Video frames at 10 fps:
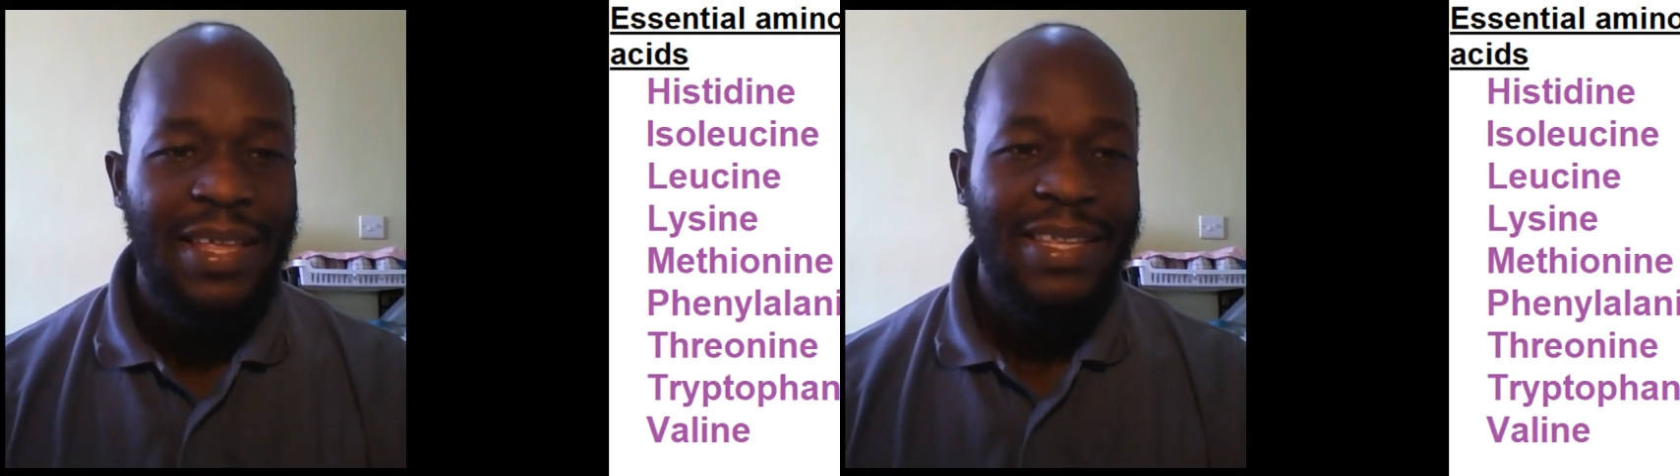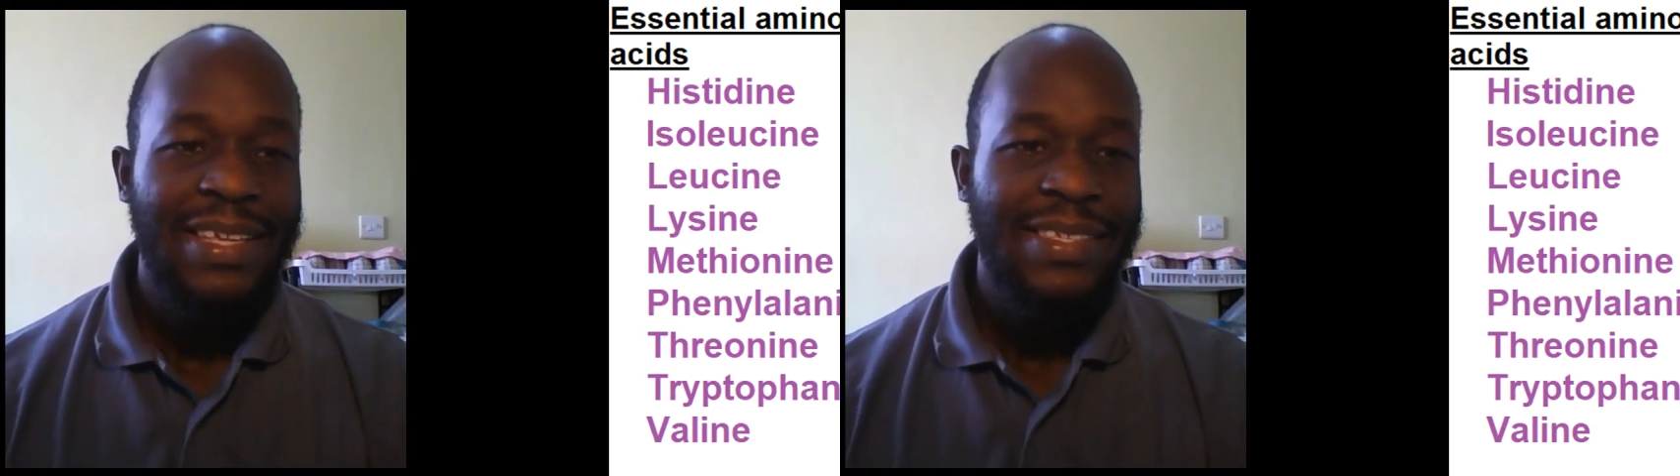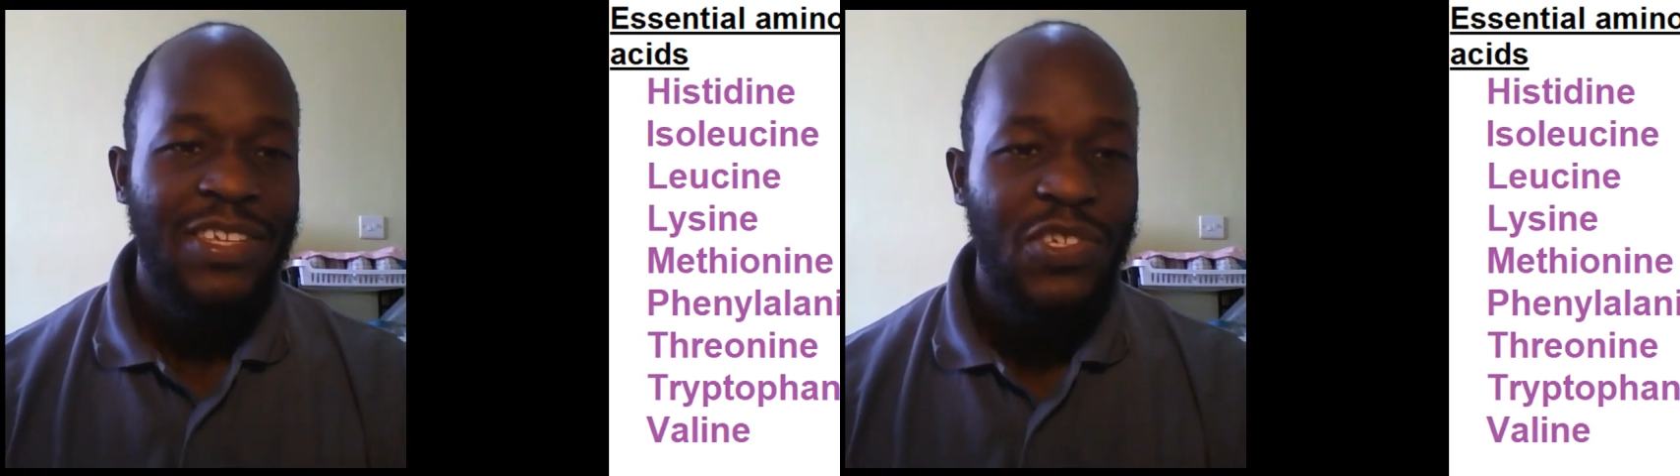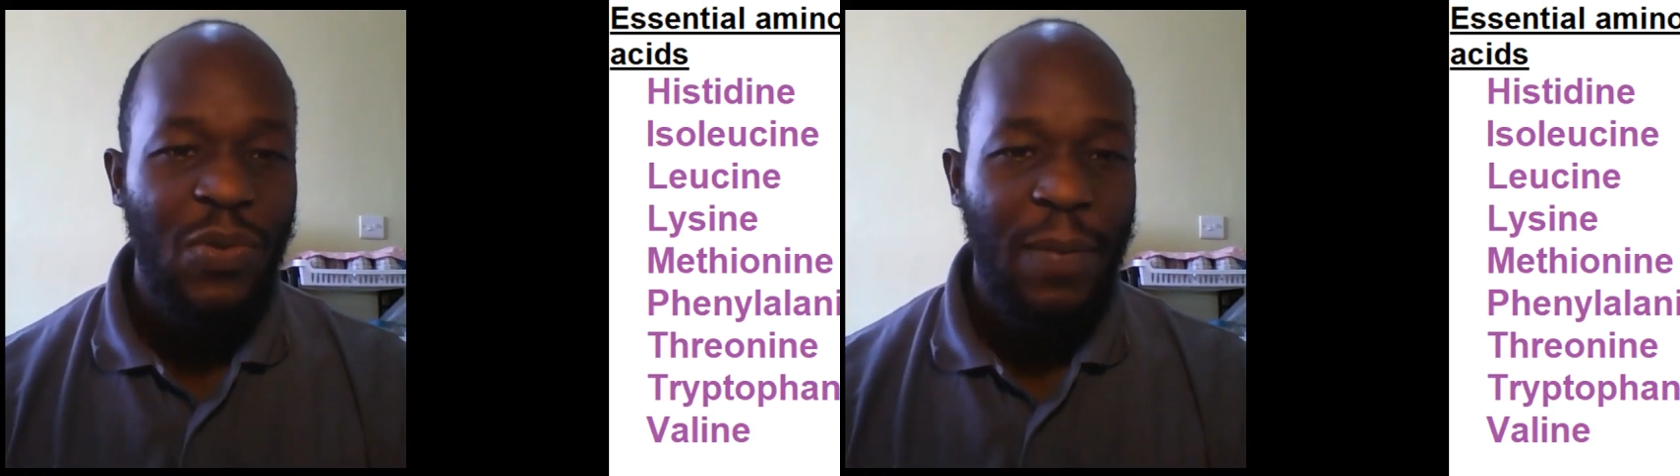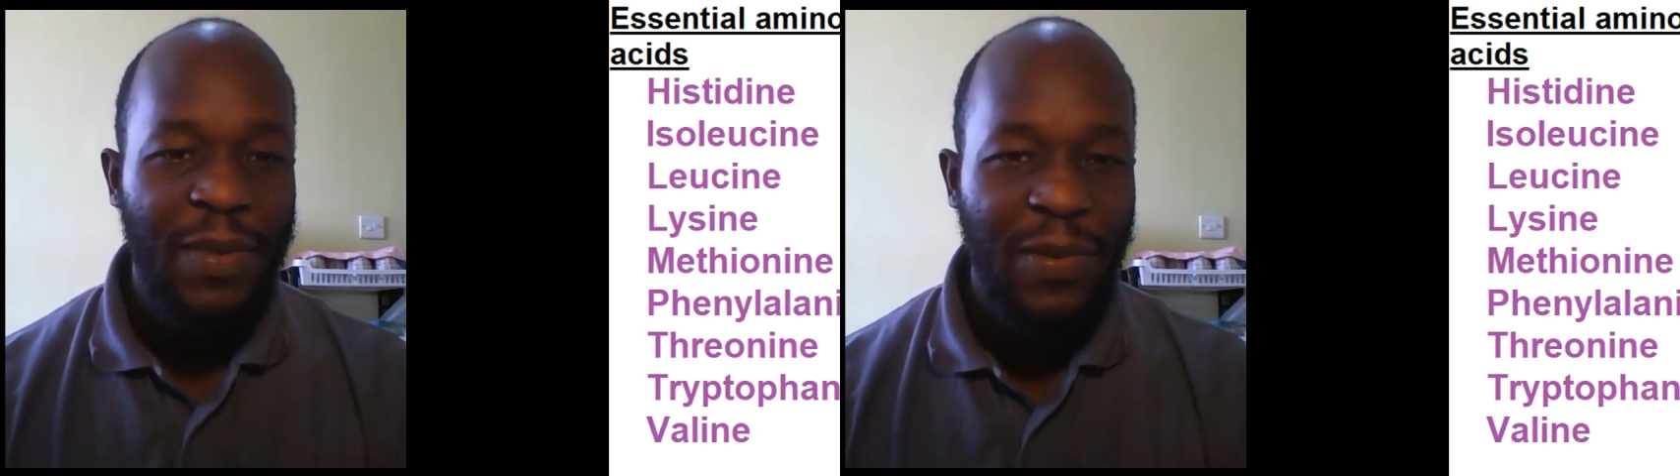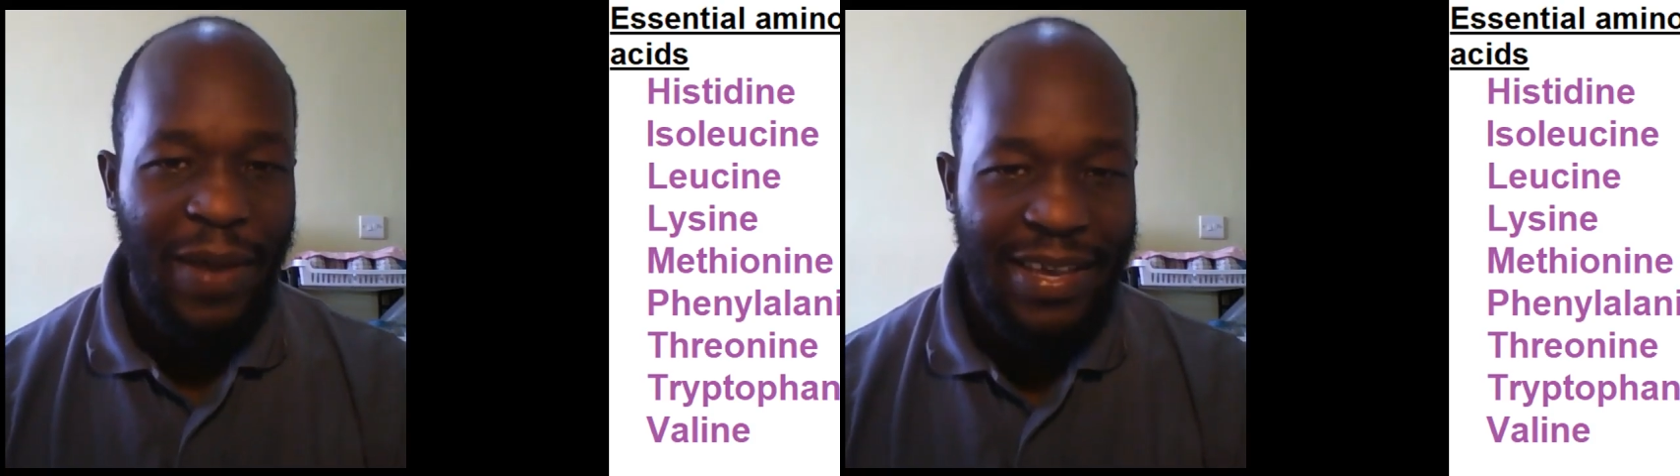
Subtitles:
that essential amino